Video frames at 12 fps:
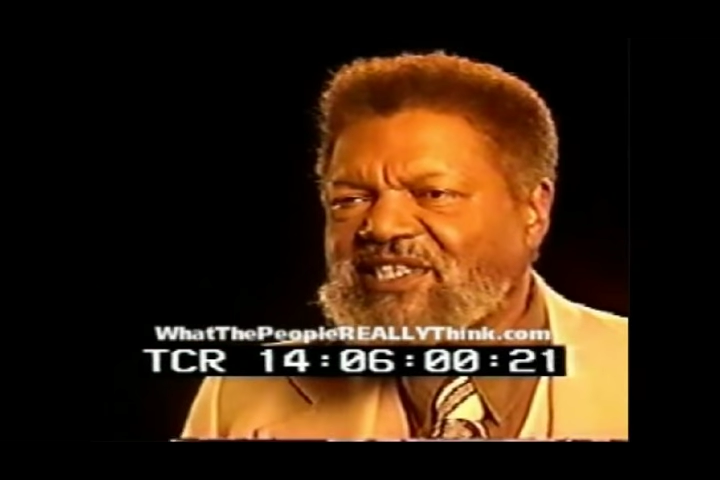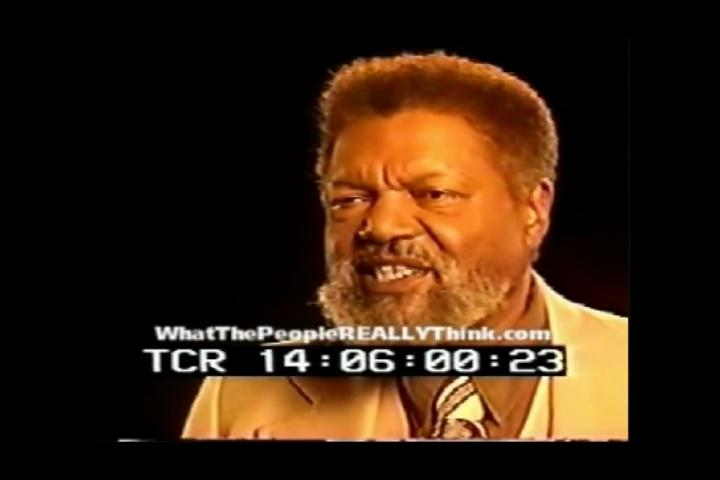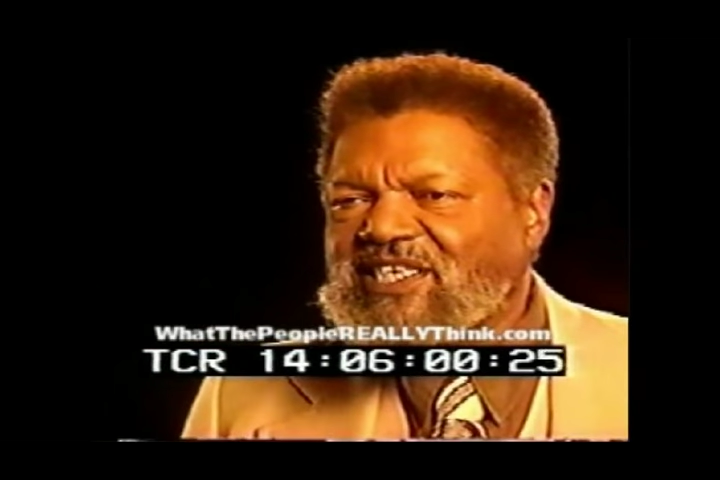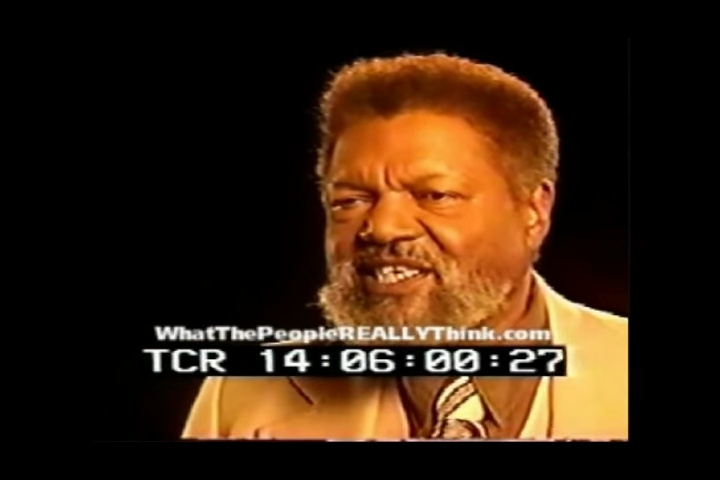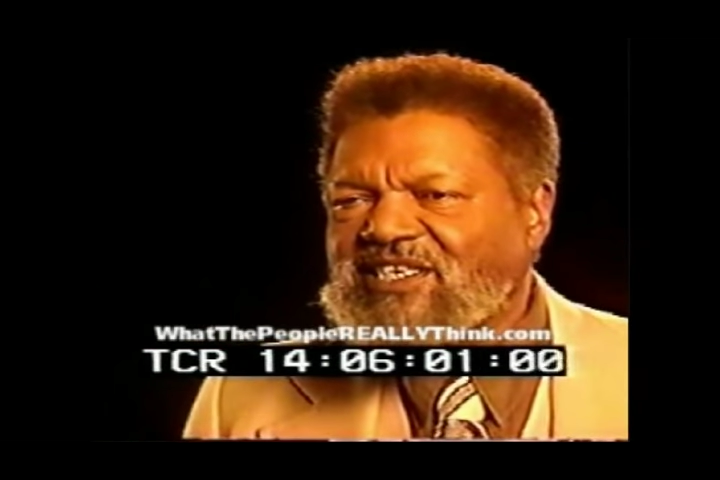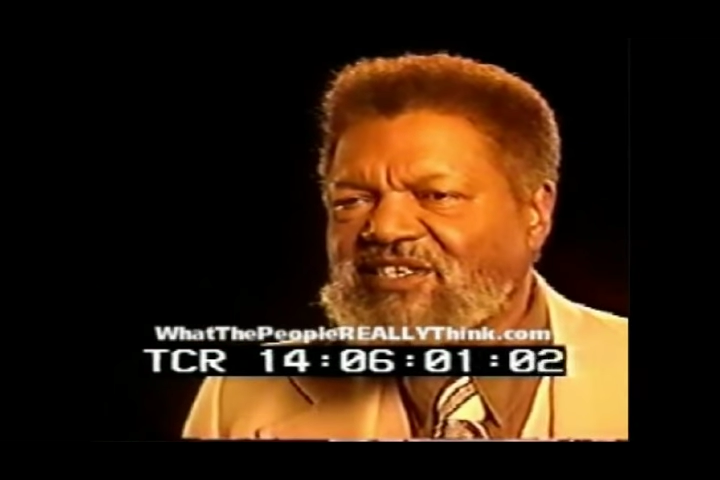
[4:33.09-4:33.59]

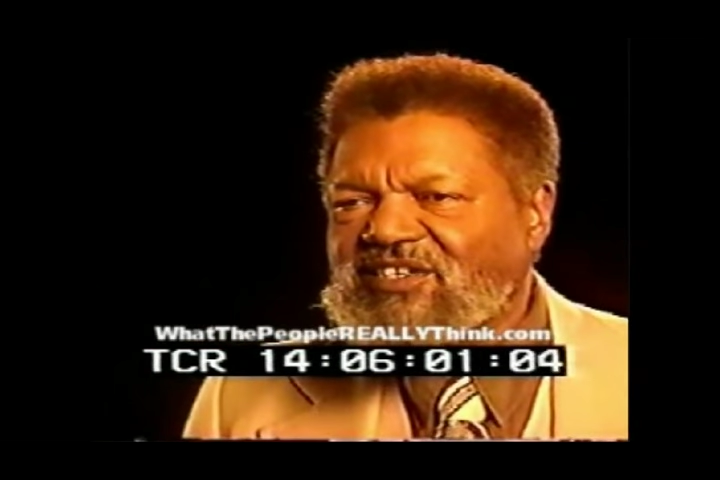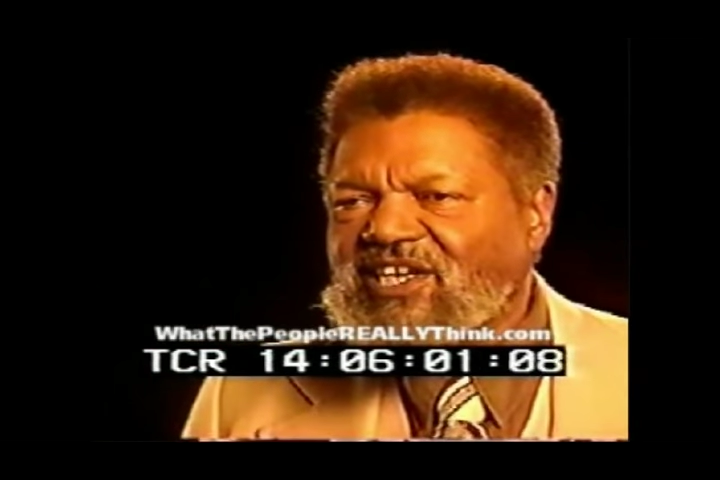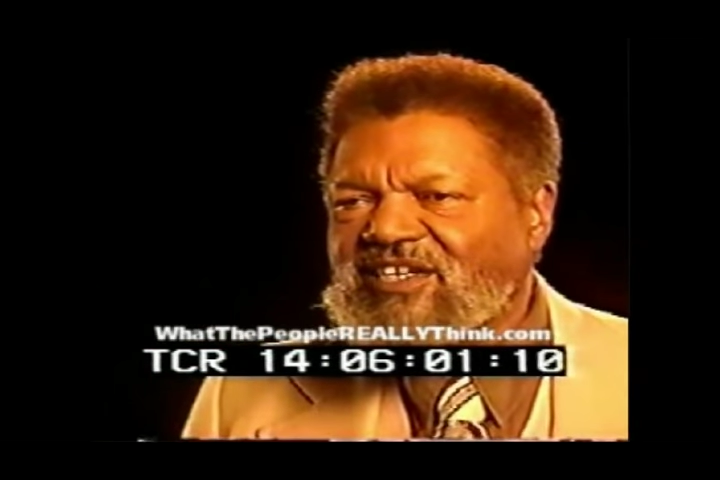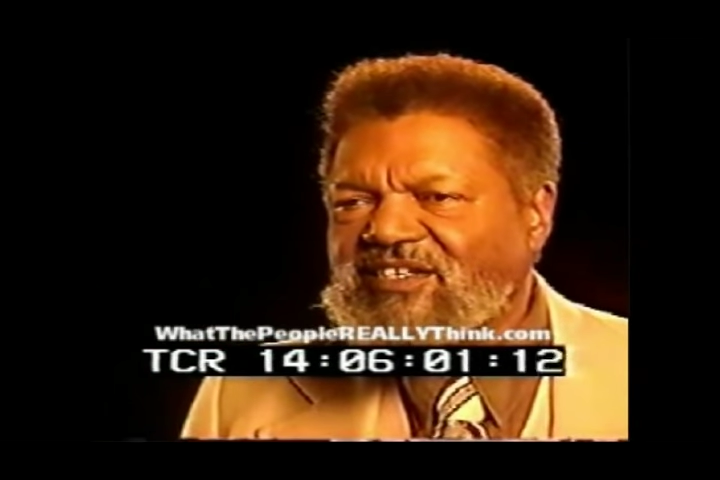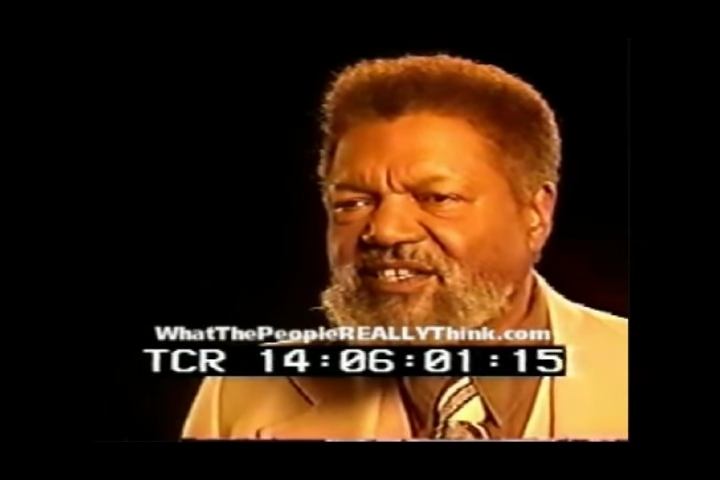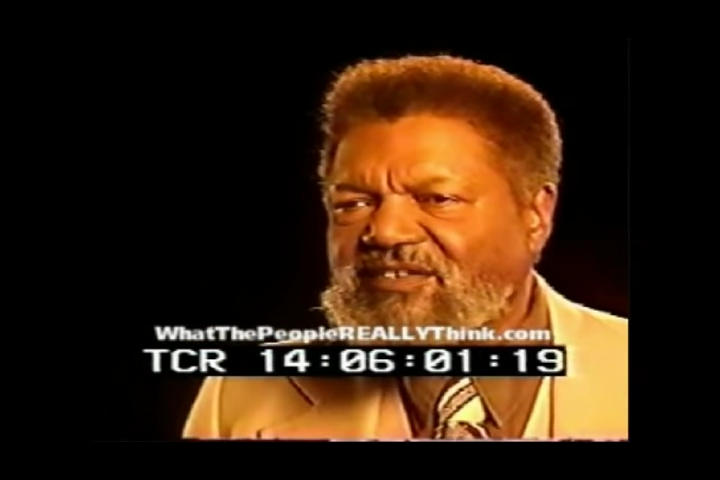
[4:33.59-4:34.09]
seeking
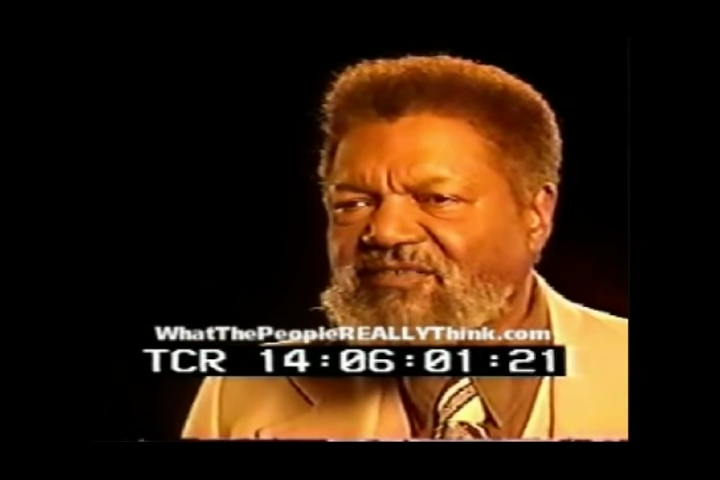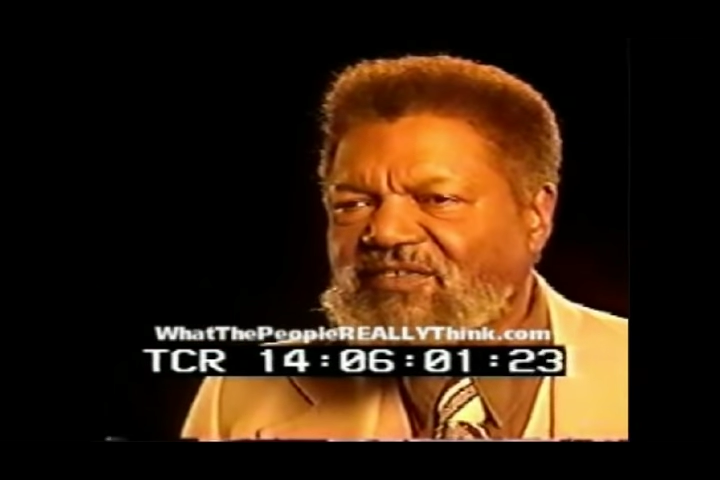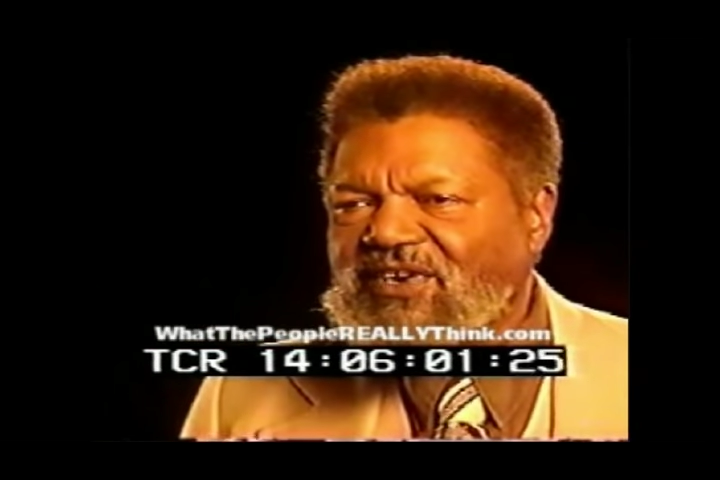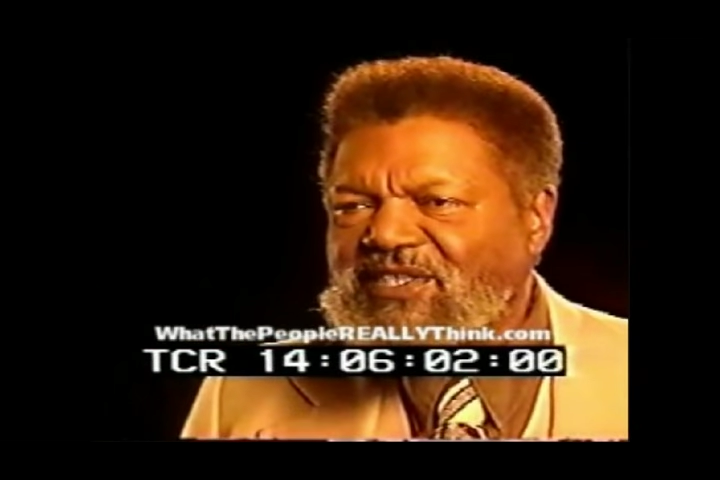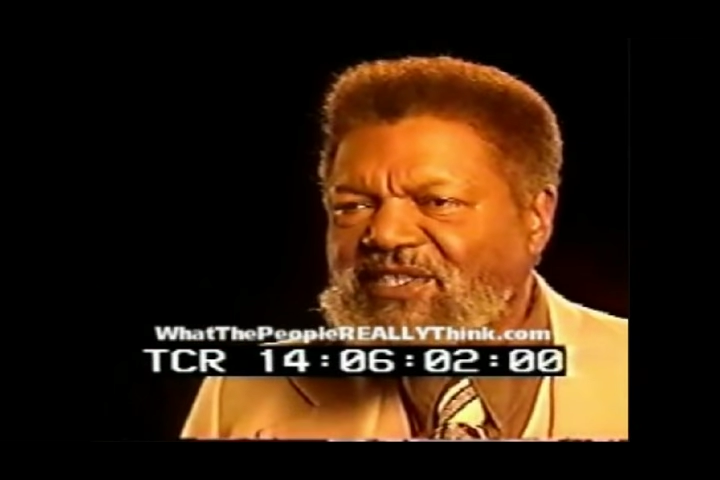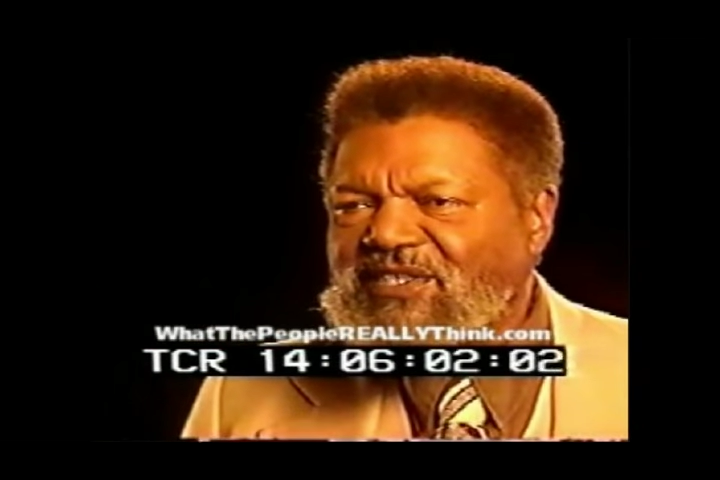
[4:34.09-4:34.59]
justice
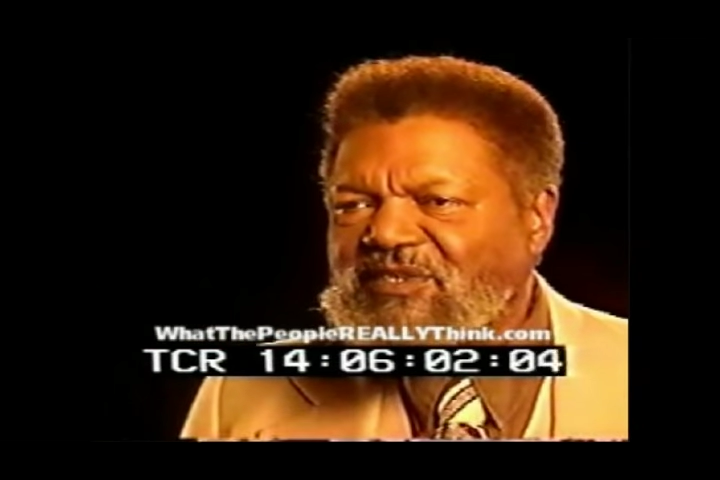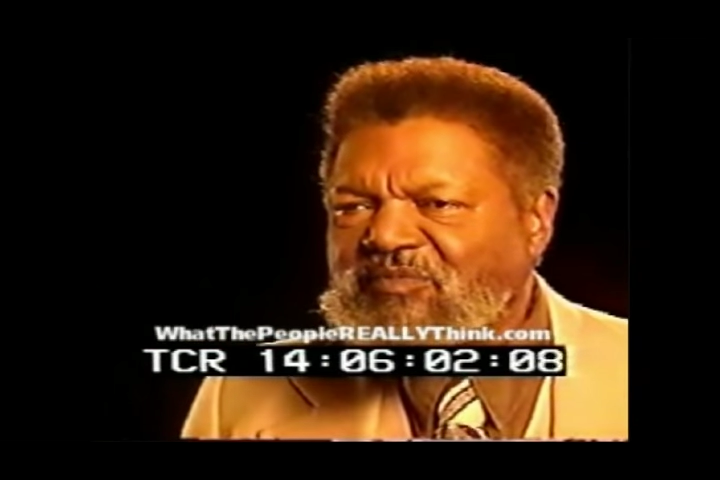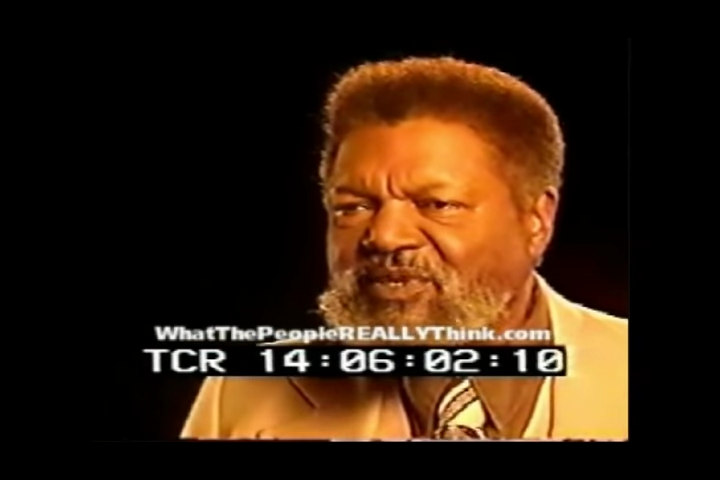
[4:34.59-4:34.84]
for his